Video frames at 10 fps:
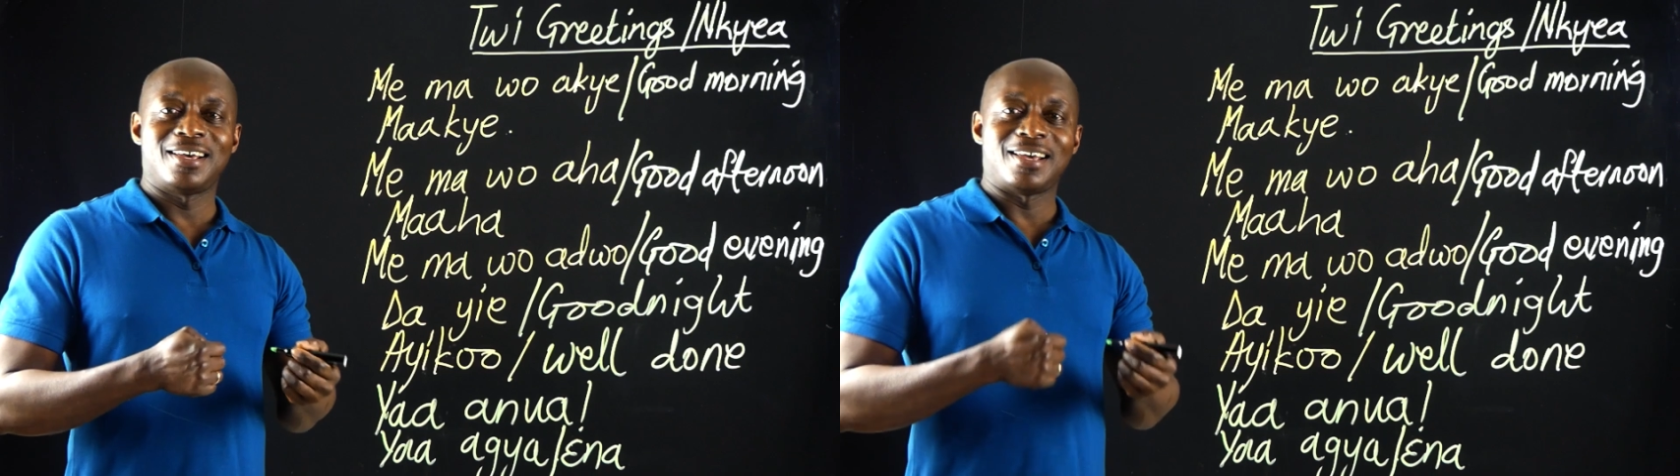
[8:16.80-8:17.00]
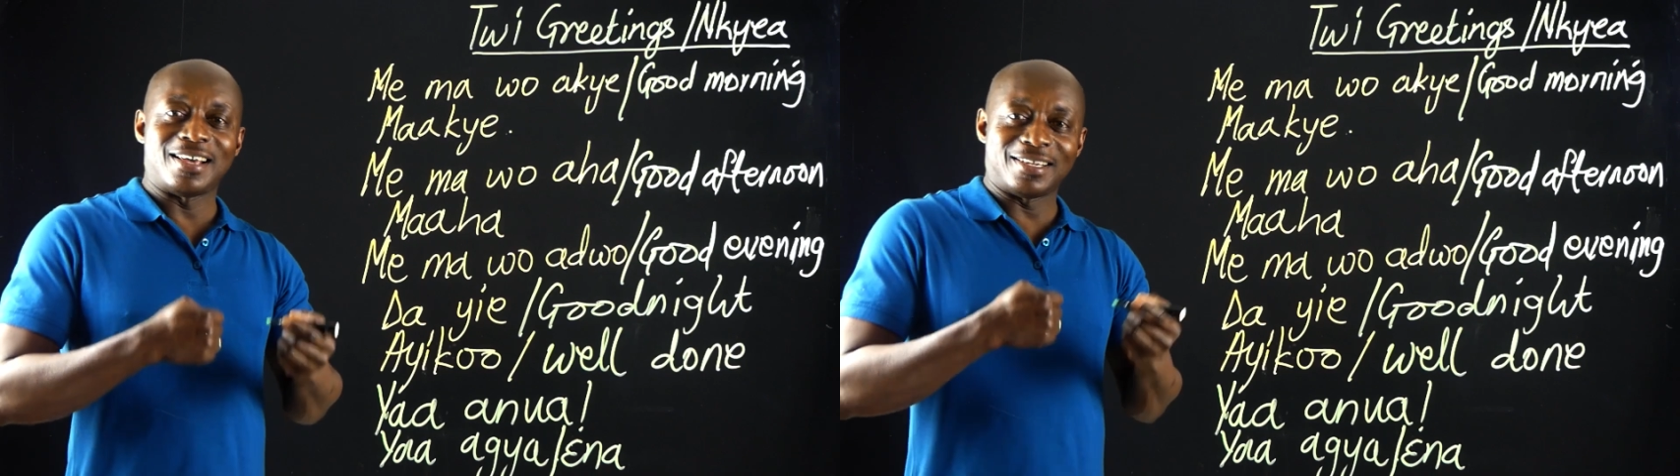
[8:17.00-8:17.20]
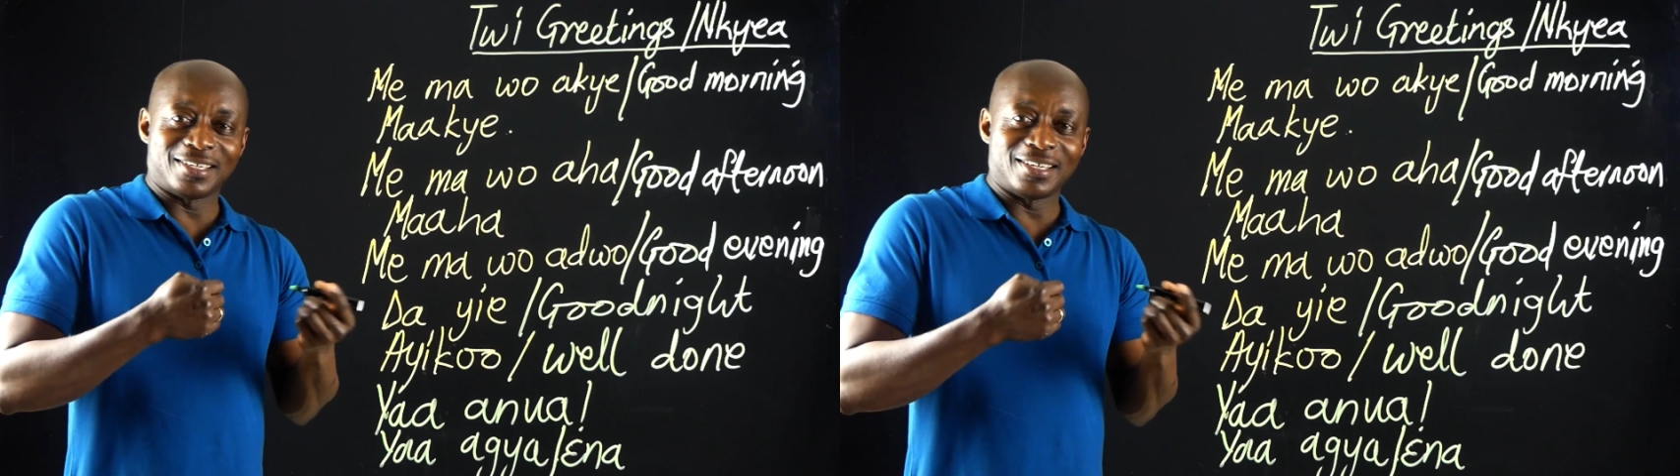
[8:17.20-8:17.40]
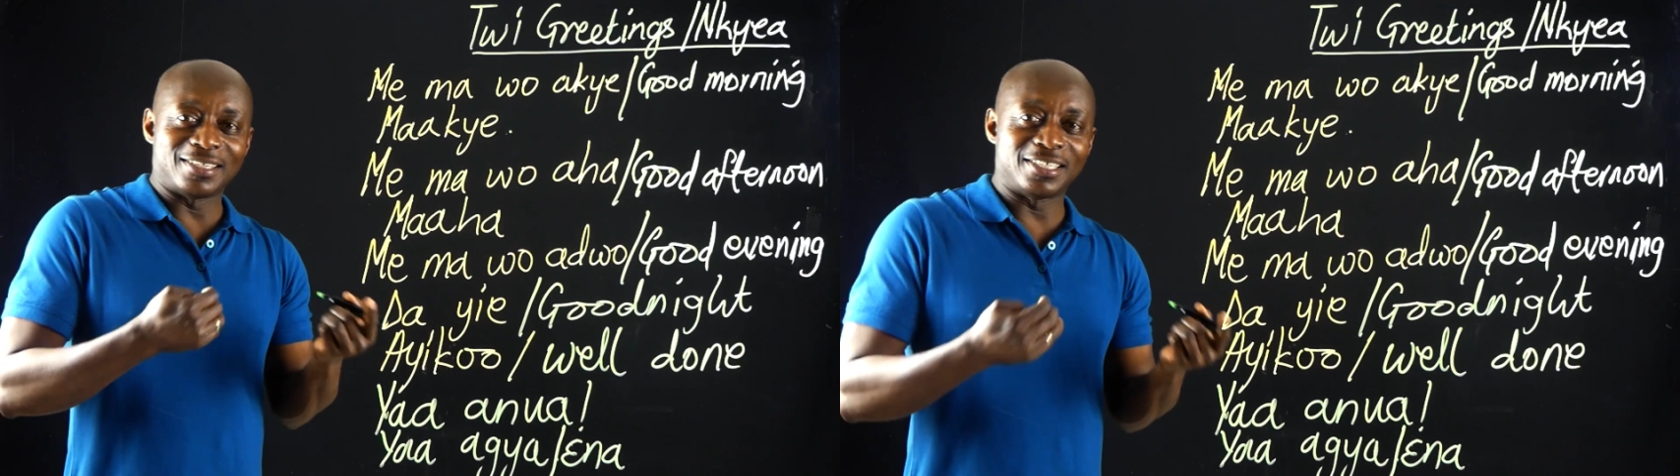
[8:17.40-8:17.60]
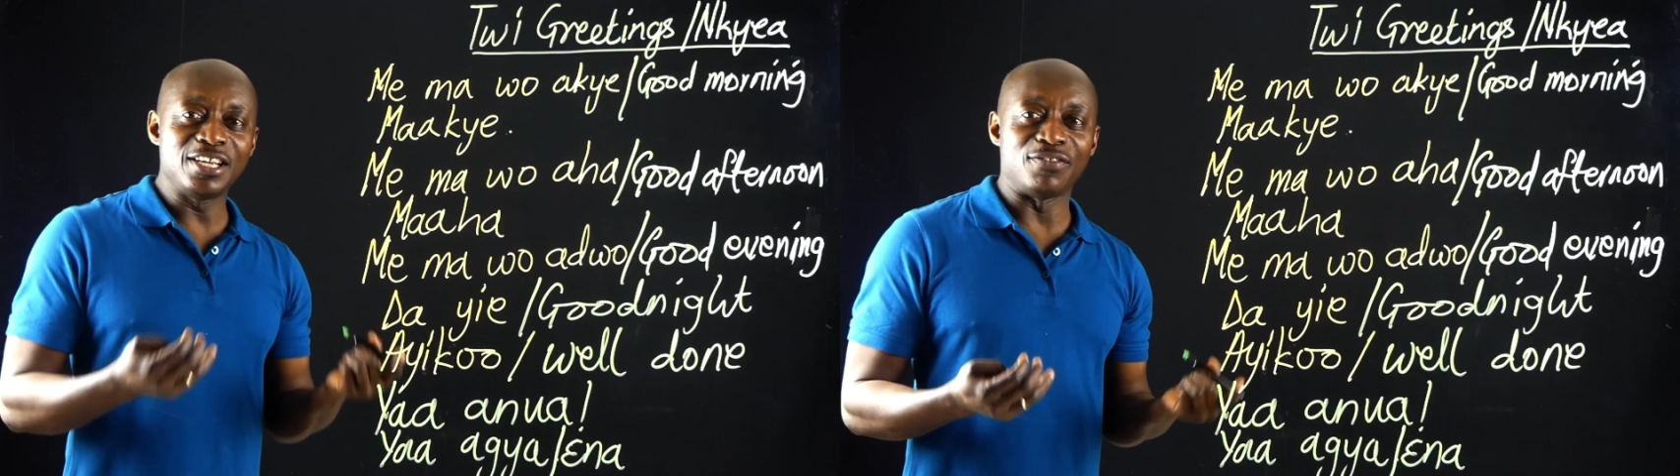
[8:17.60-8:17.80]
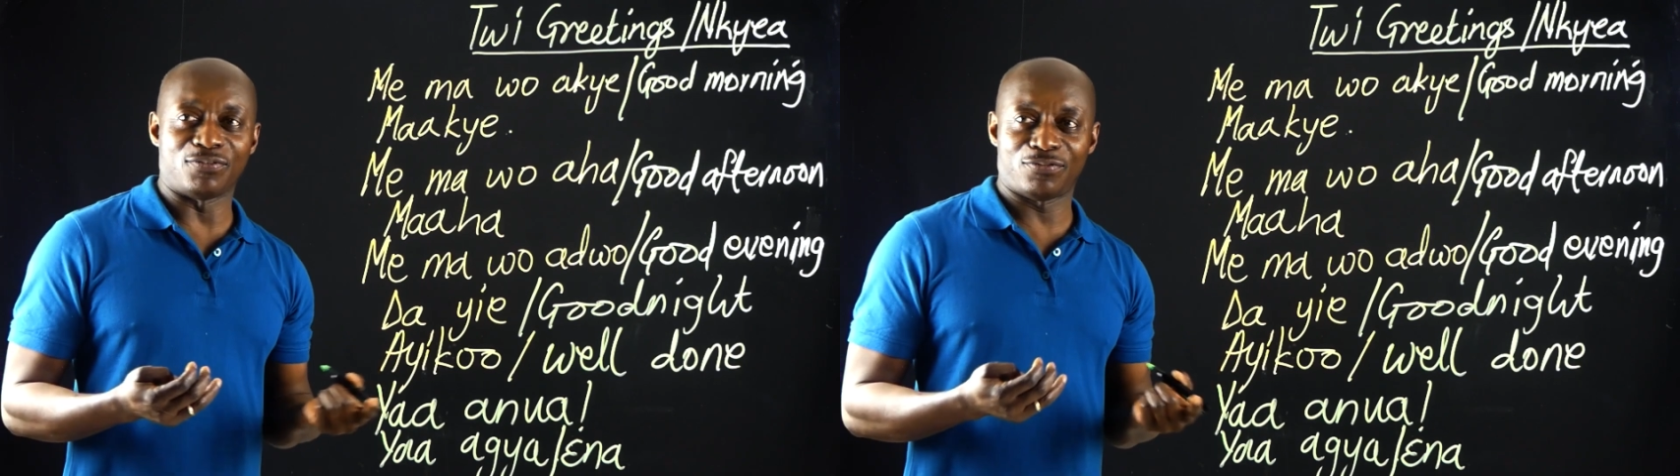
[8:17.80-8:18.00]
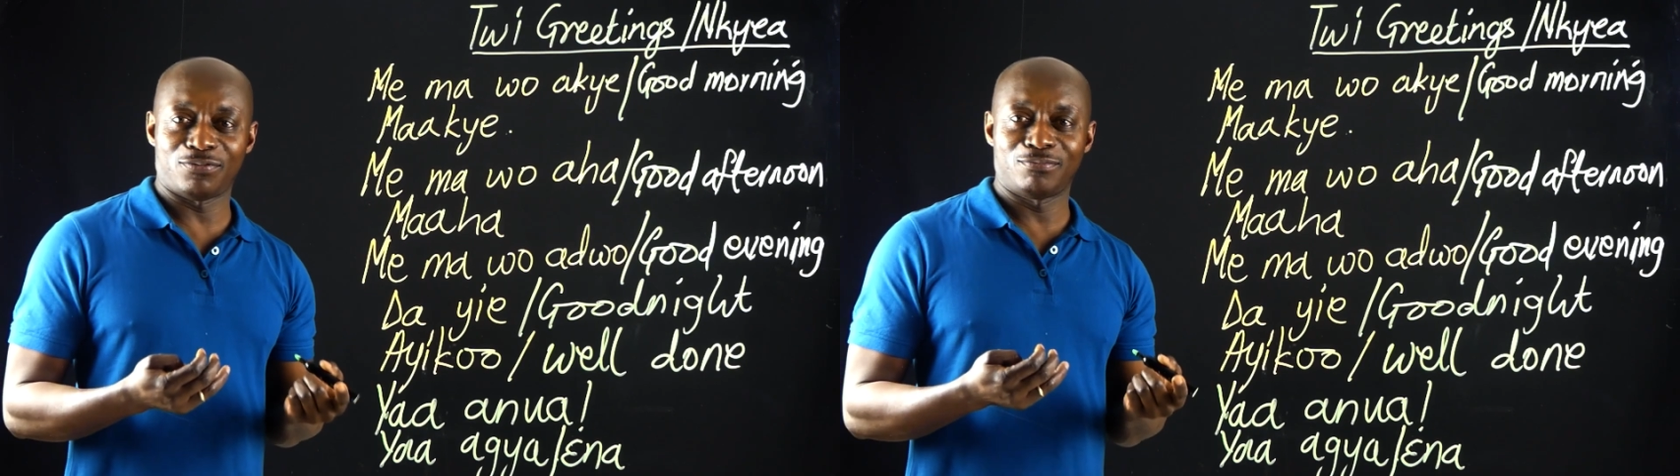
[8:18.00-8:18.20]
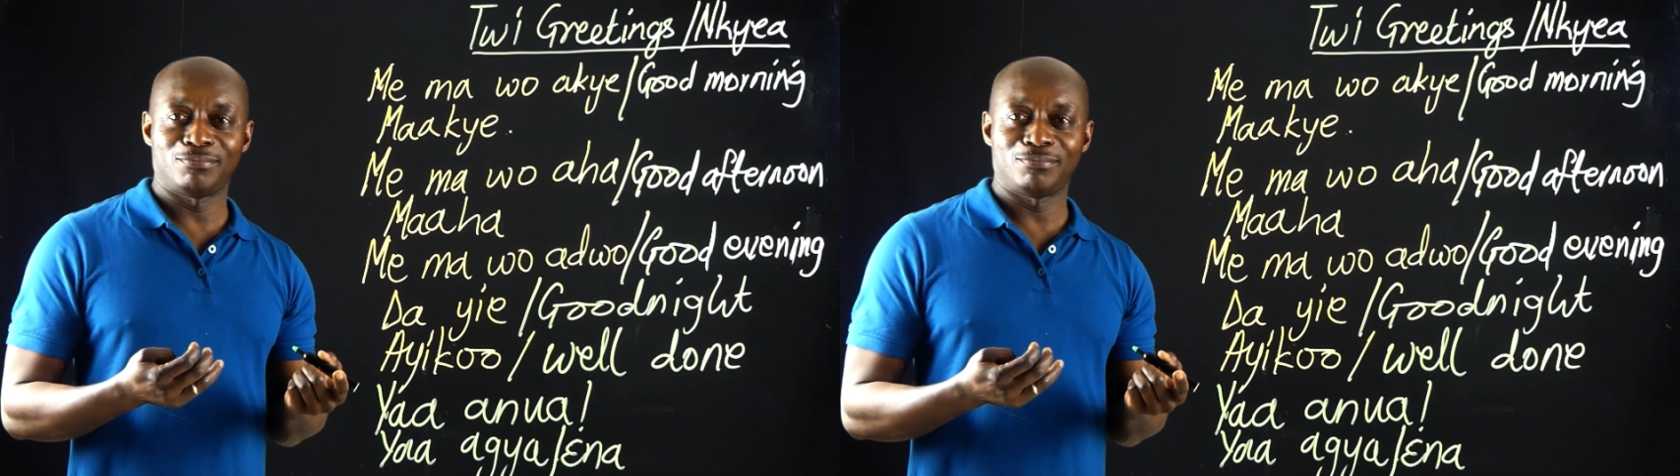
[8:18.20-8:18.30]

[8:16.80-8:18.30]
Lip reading: is a chief,